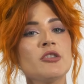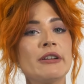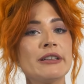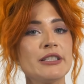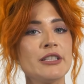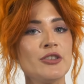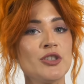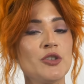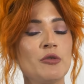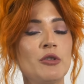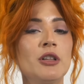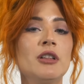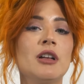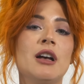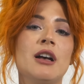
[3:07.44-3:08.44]
as
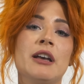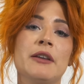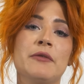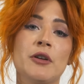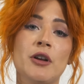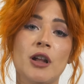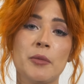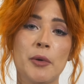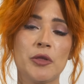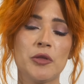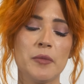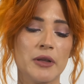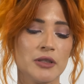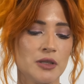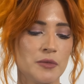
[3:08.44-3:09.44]
usual, I forgot about
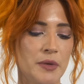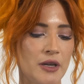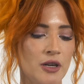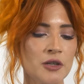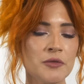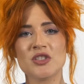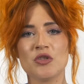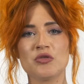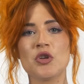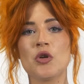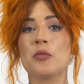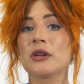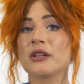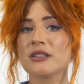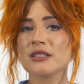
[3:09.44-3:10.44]
the melted butter. So don't
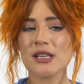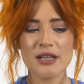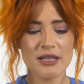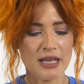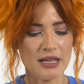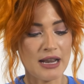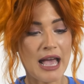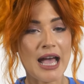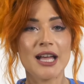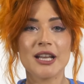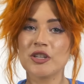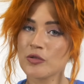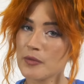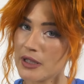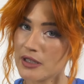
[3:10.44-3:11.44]
put it aside yet,
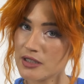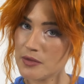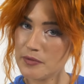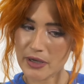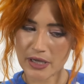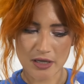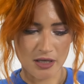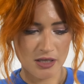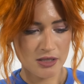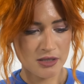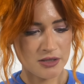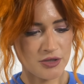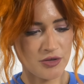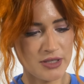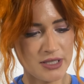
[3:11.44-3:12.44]
add your melted butter.
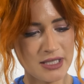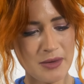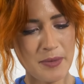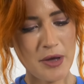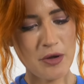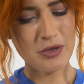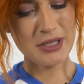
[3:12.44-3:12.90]
So this is about